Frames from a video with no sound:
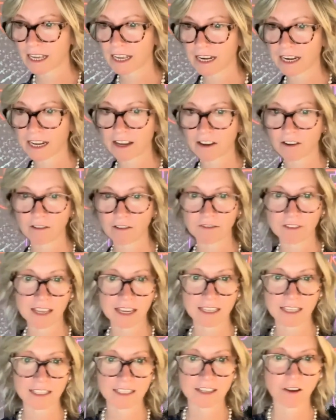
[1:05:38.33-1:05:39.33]
any of
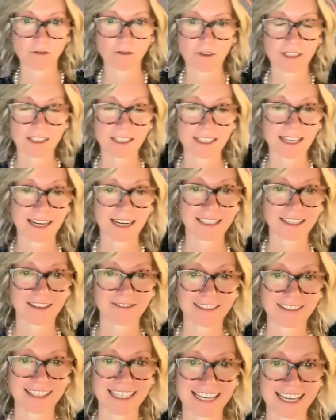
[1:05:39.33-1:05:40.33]
these tokens, then I
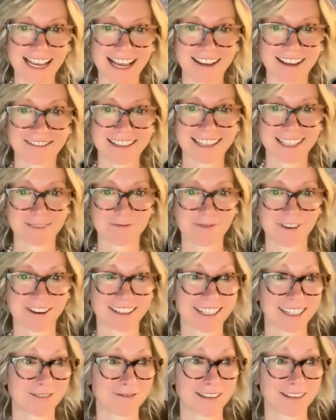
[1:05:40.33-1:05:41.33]
don't see how this
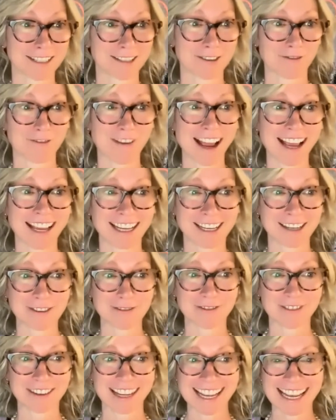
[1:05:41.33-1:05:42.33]
project will
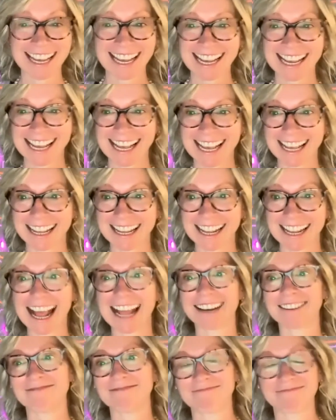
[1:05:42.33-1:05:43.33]
survive uh,
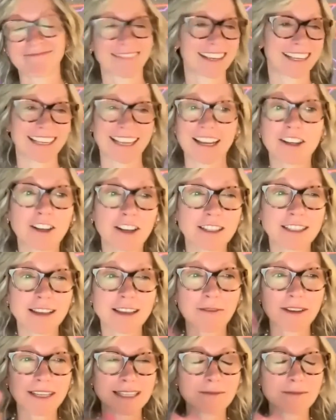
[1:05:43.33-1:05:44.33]
and he,
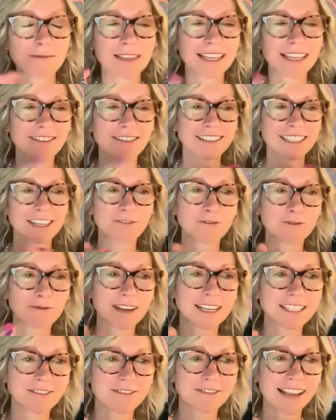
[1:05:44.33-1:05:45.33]
some some of these are different
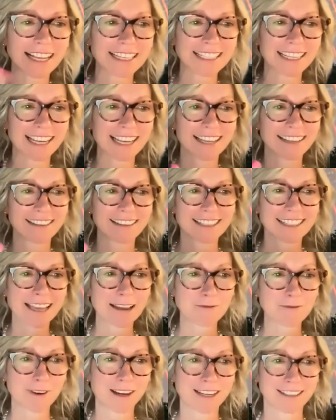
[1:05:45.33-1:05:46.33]
ways of asking the
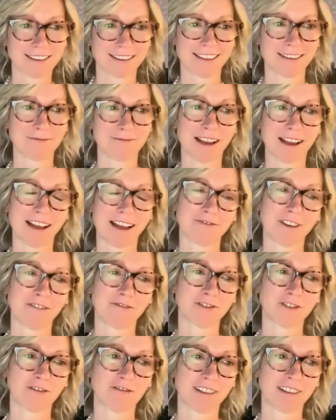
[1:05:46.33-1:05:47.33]
same question that I've
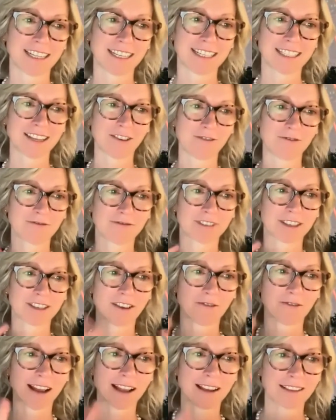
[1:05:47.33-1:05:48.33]
covered already. So
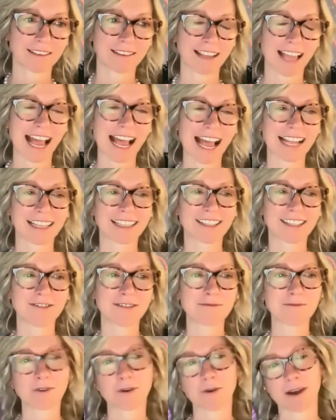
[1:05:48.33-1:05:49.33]
so I'll I'll do
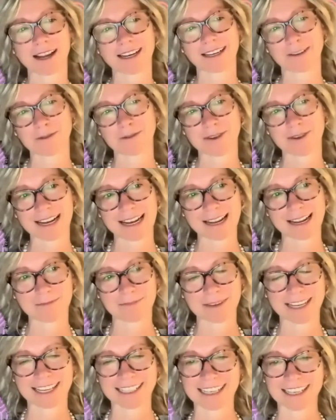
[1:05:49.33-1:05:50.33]
them quite quickly
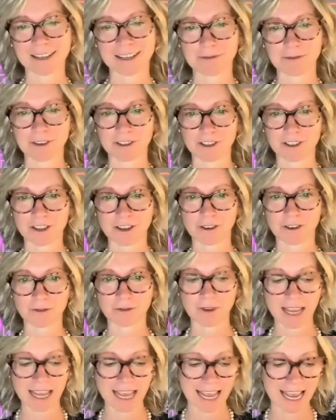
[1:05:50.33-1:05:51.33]
because I don't want
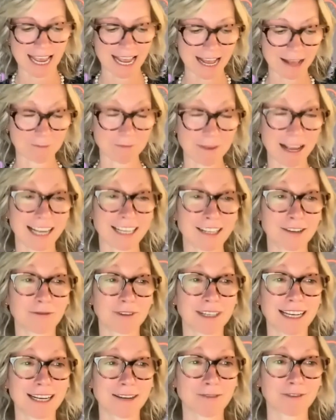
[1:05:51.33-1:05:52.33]
to, um, I don't
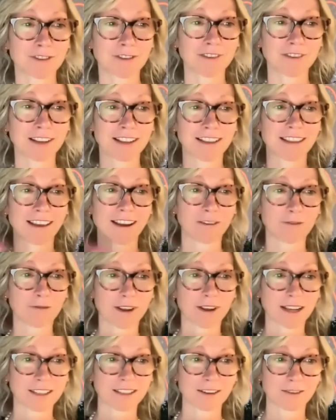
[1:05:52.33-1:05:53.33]
want anyone to feel their
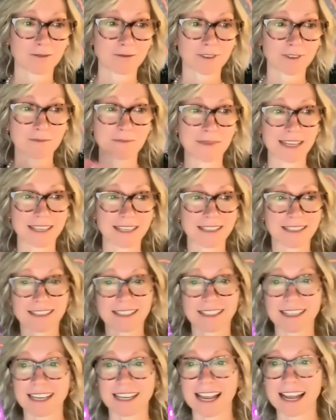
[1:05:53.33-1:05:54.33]
question was
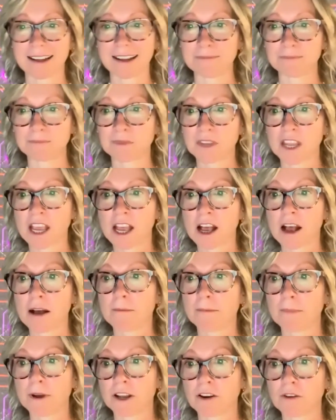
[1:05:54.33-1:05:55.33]
missed. Um,
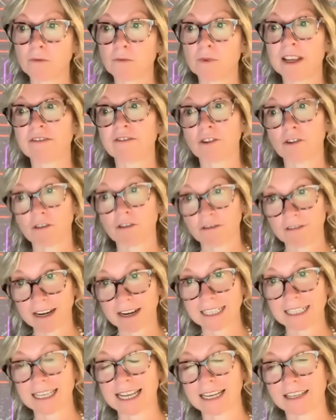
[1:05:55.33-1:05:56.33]
but we've
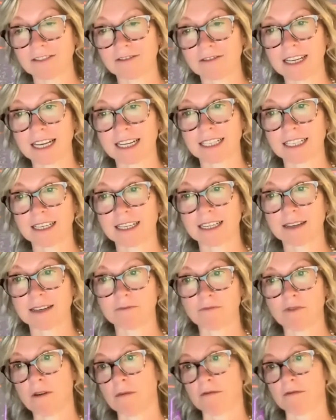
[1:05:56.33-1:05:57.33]
already said utility
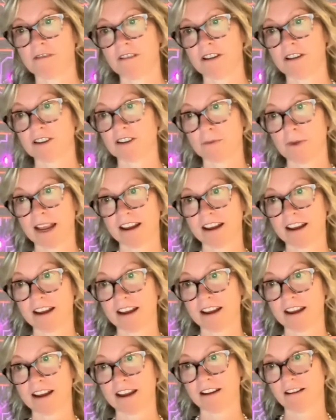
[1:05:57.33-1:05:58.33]
and proper underway
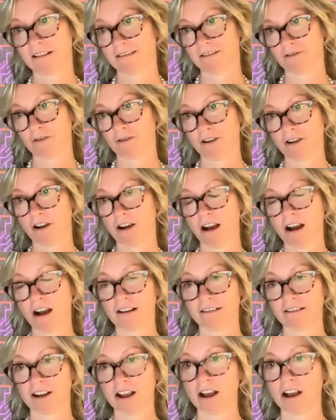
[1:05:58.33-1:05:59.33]
are
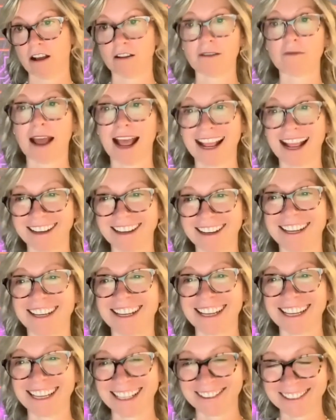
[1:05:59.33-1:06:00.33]
are, are uh,
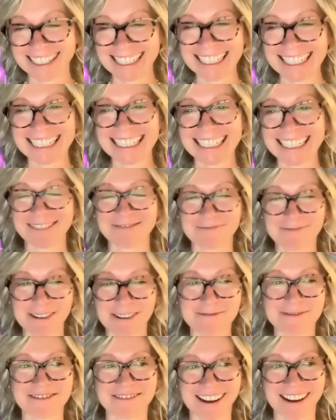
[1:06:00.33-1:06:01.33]
utility and
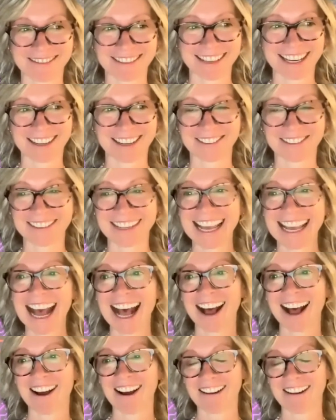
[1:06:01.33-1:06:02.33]
proper revenue
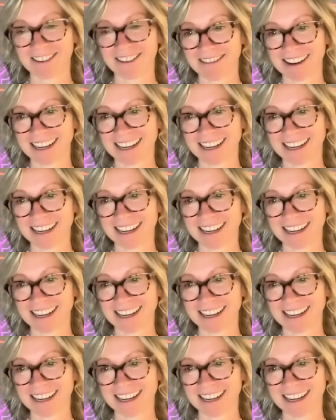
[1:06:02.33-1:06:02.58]
are